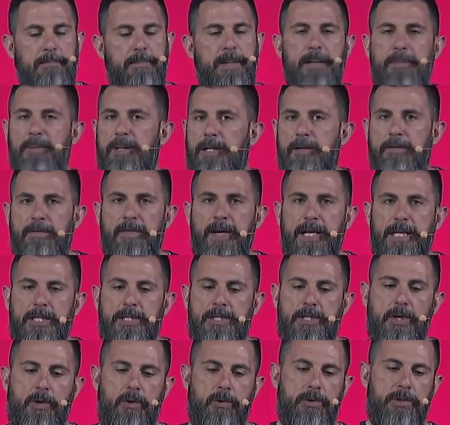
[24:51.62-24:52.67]
Maybe it
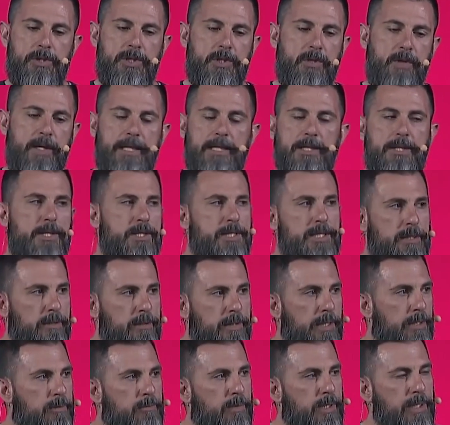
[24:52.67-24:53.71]
affects total strangers.
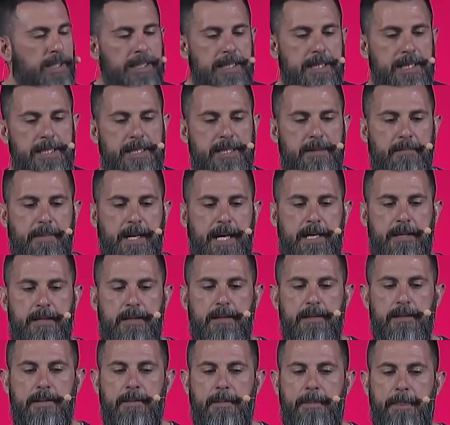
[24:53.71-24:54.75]
It really doesn't
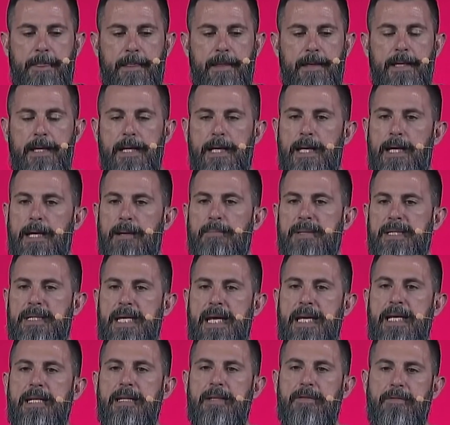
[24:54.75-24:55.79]
matter. but
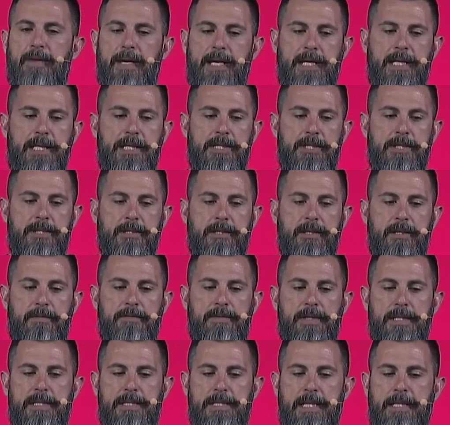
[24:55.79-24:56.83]
take advantage
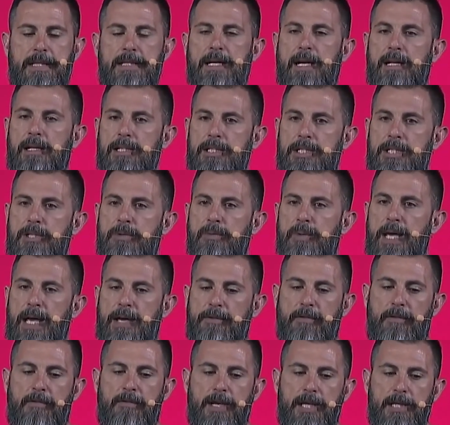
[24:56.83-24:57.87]
of the technology we
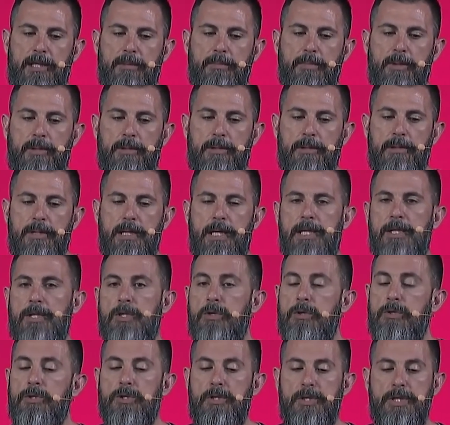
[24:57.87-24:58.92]
have available and
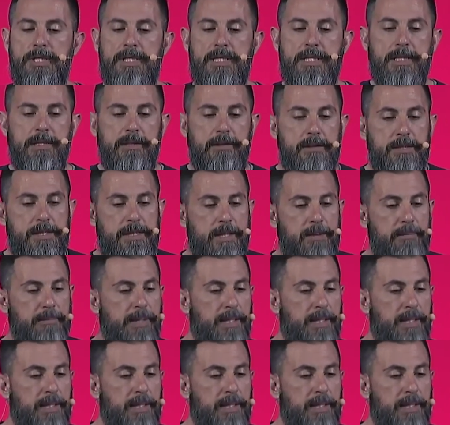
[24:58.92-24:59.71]
use your skills and